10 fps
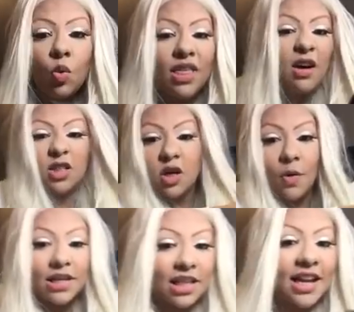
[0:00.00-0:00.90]
without
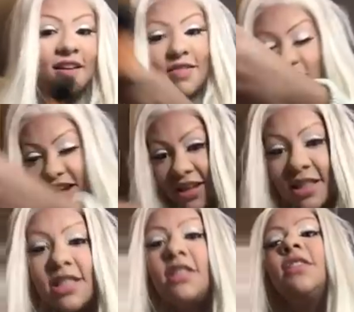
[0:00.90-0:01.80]
going like
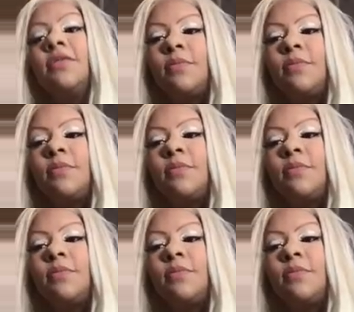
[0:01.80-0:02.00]
this.